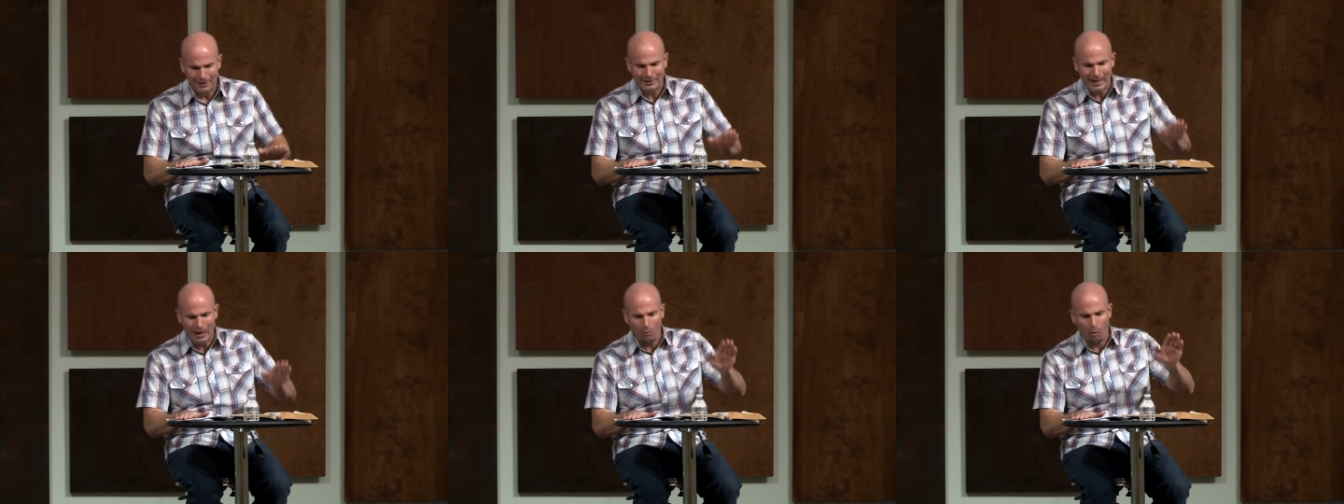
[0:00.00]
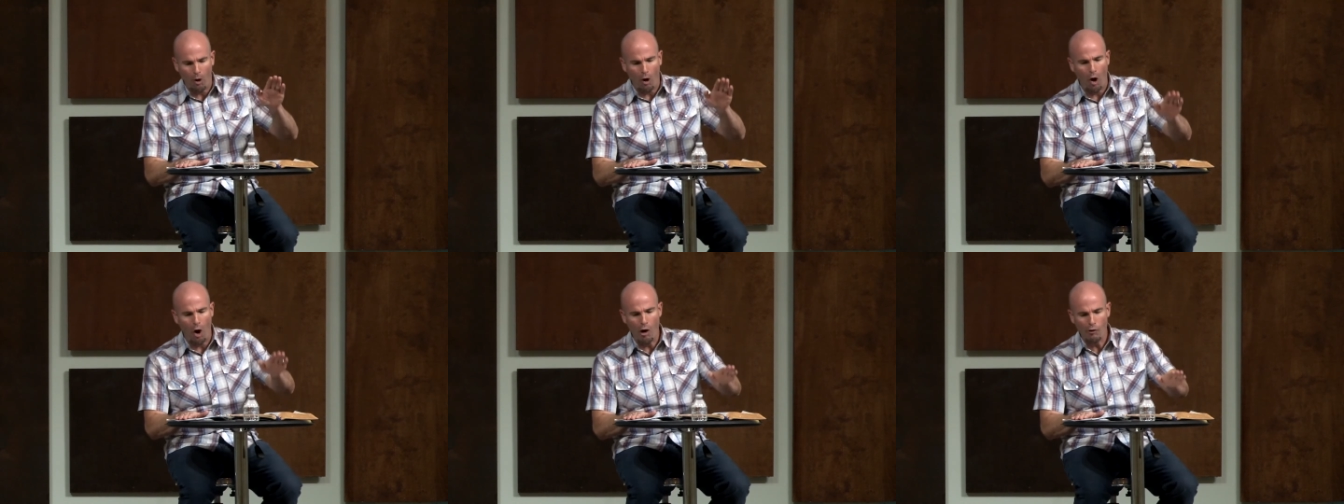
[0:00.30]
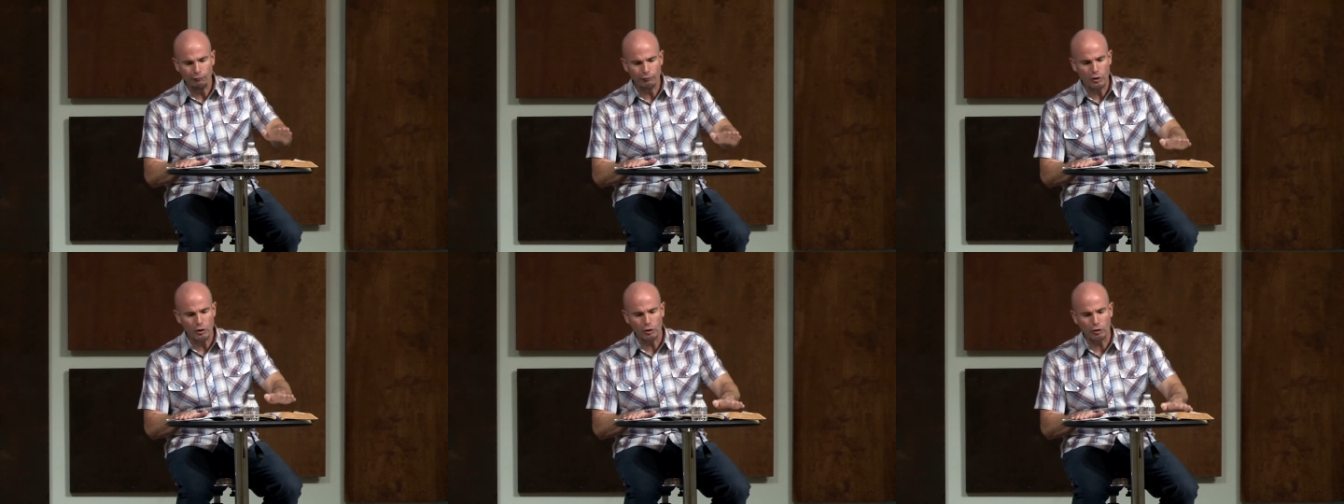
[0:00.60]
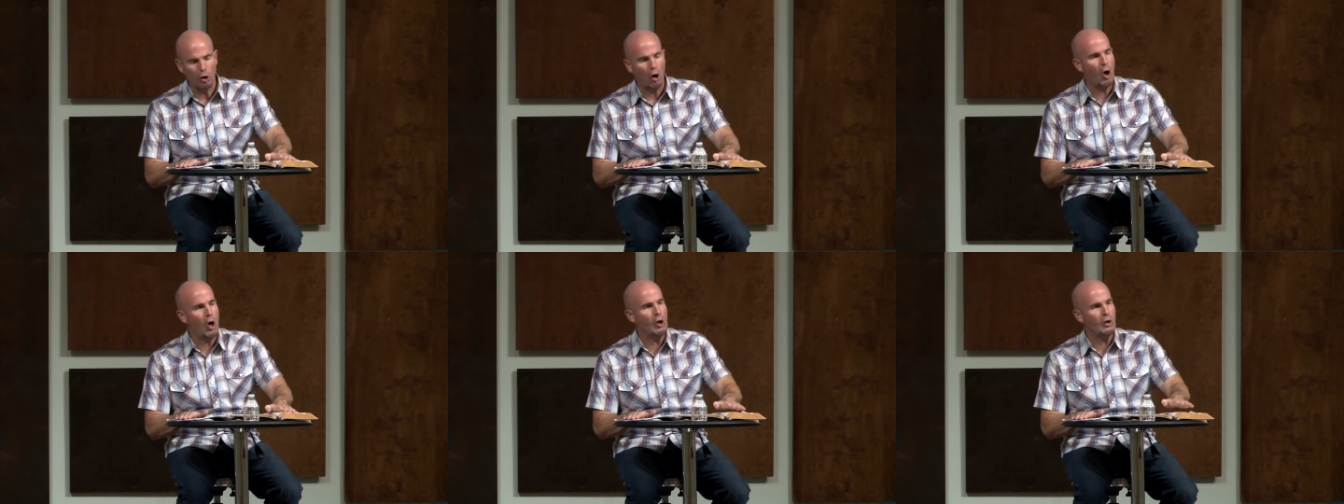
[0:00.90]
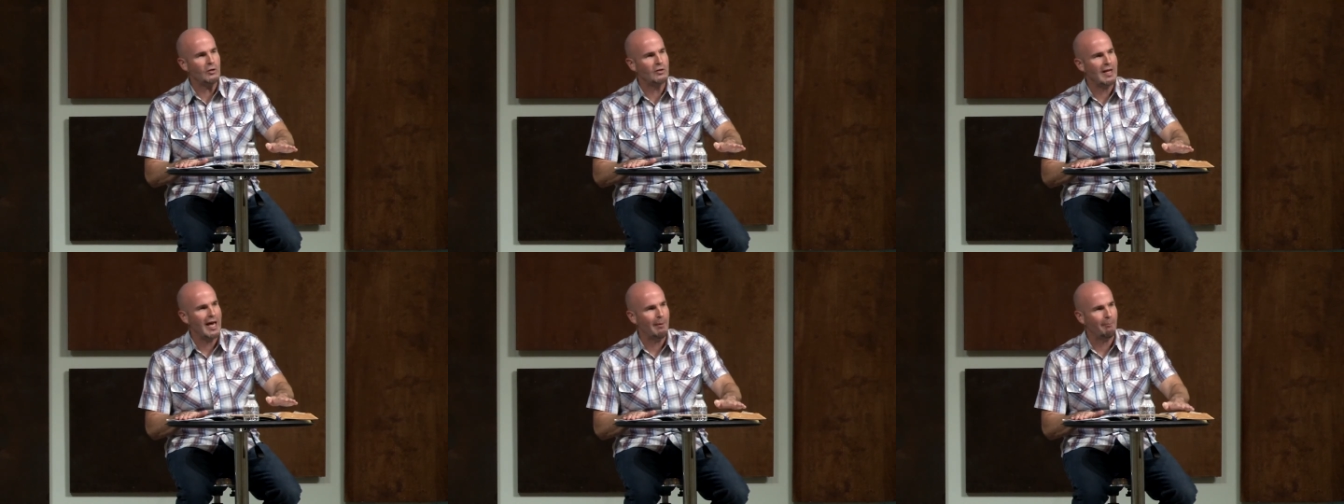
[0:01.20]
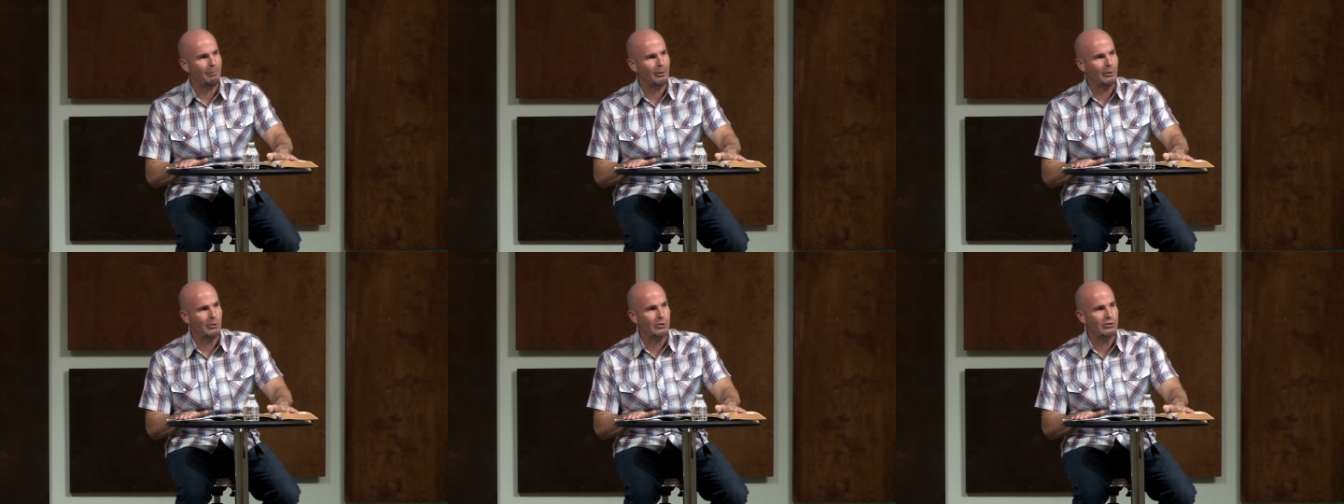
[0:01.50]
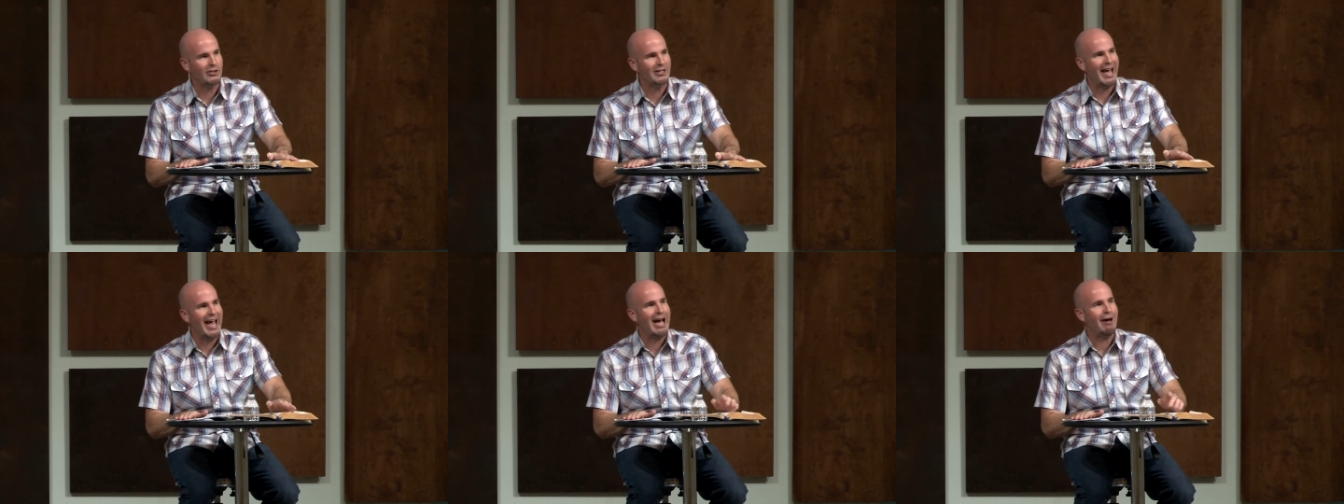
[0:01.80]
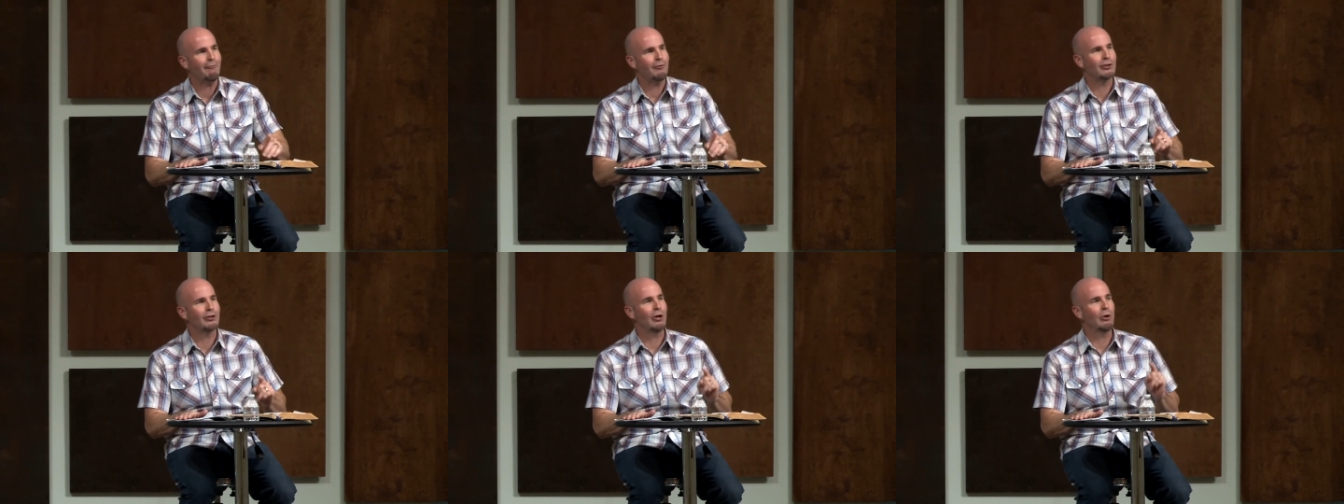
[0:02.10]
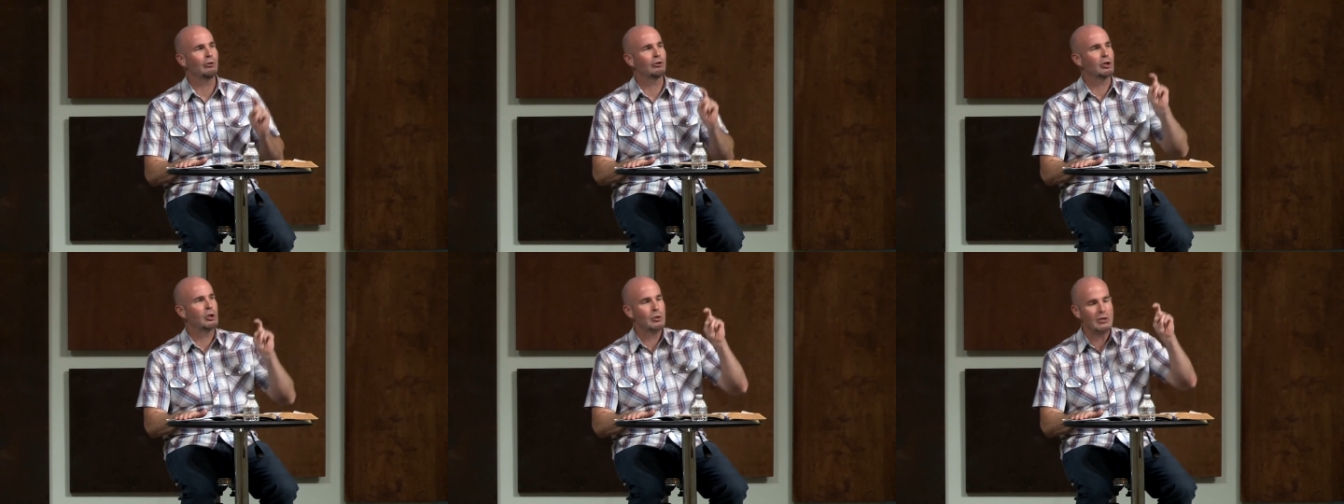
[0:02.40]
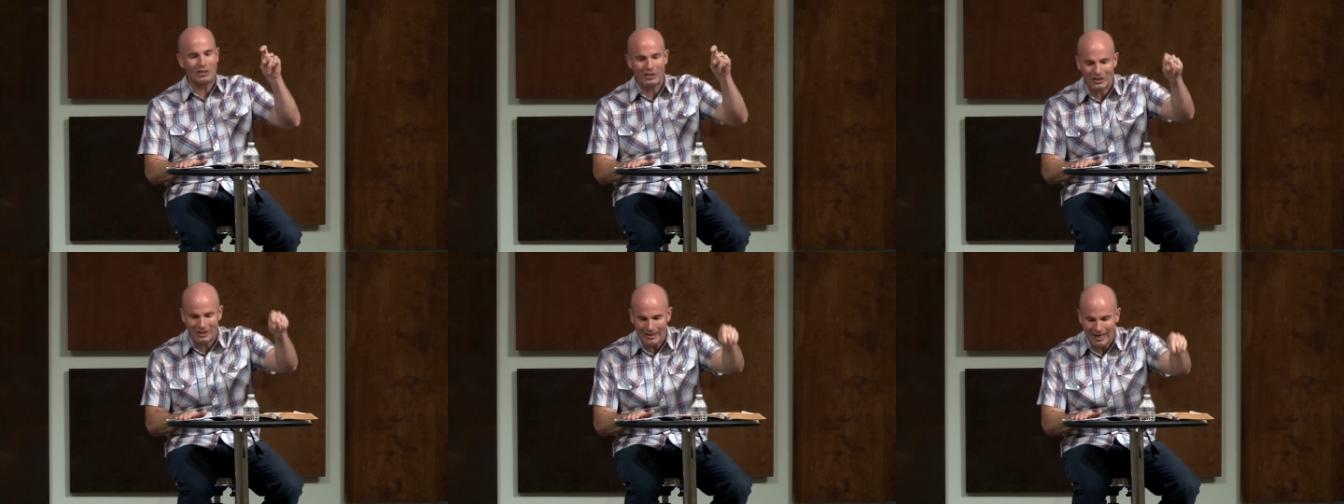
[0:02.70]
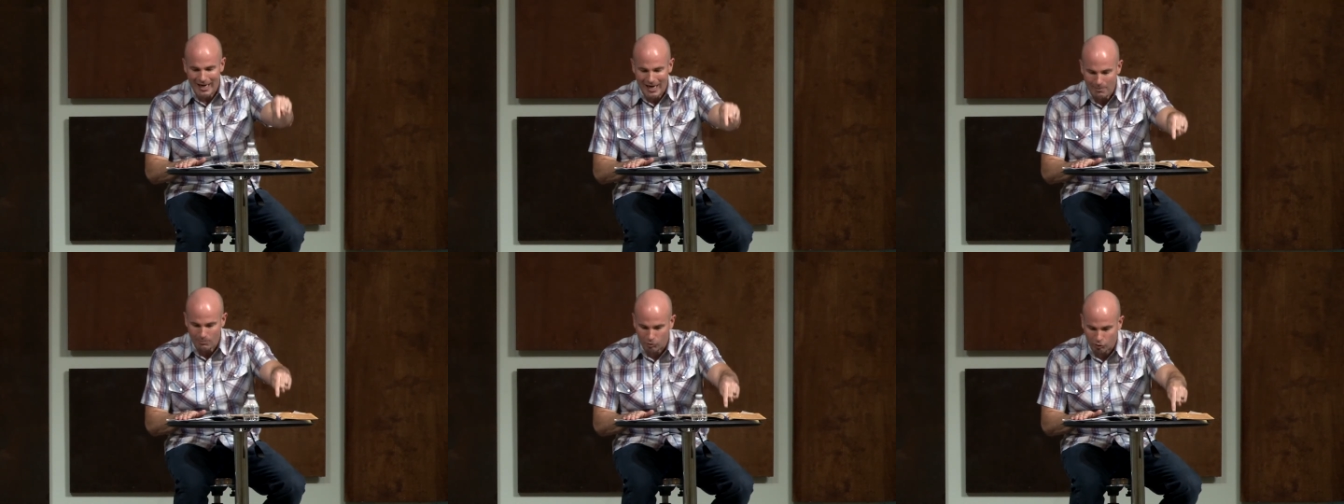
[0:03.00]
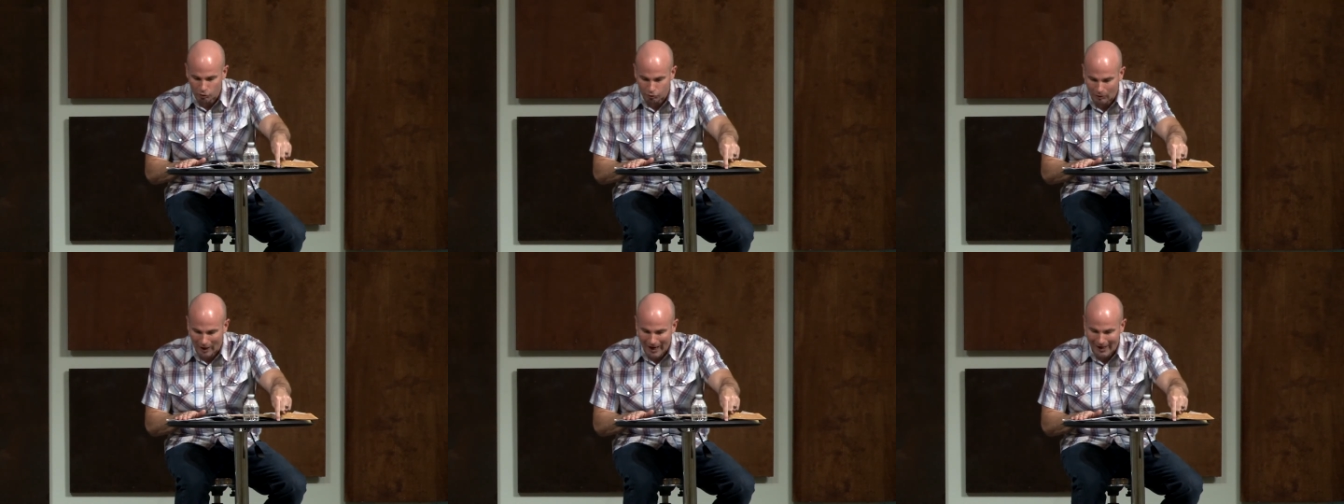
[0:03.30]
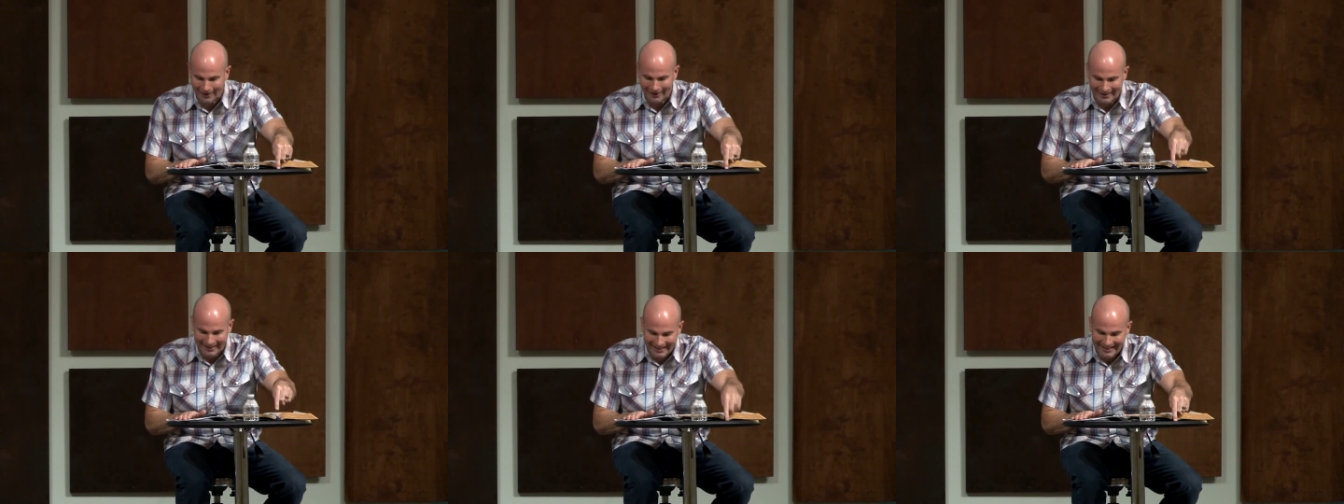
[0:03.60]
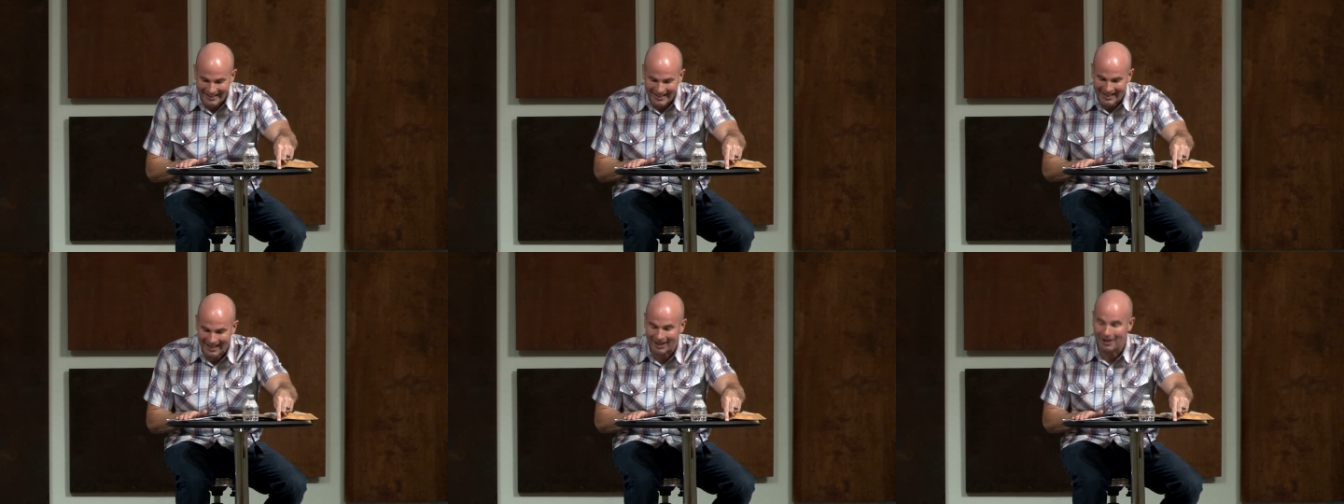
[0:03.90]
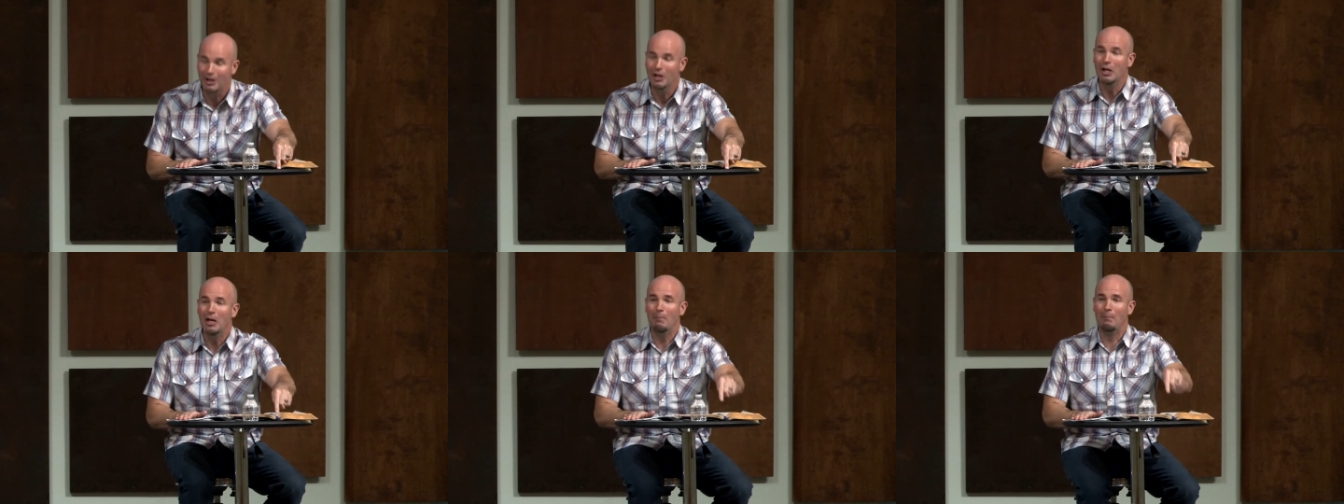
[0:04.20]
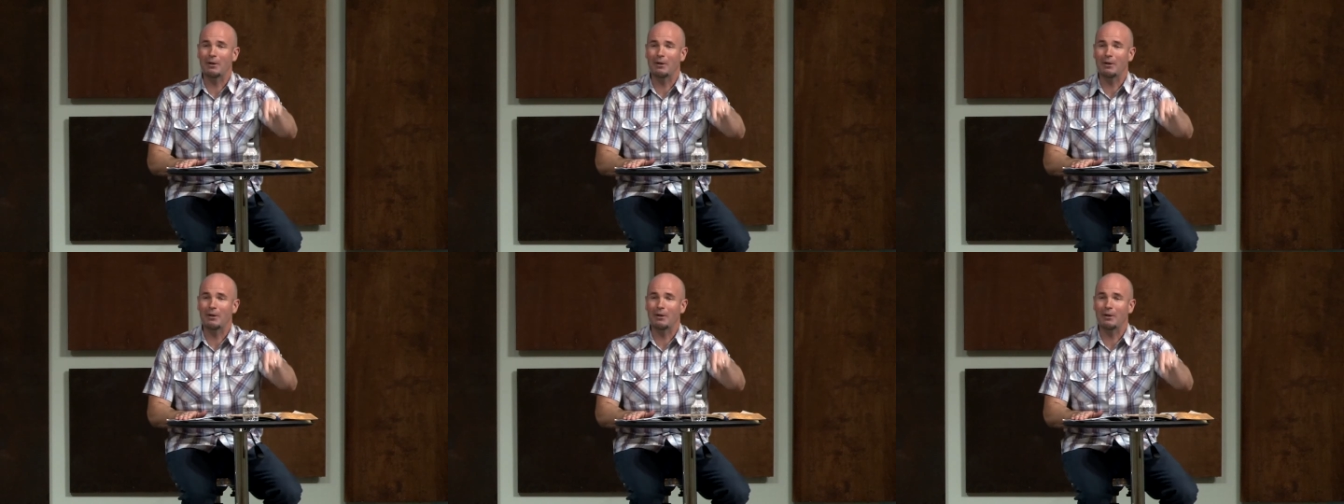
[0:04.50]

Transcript: They will often cause that person to have to go through the same trial again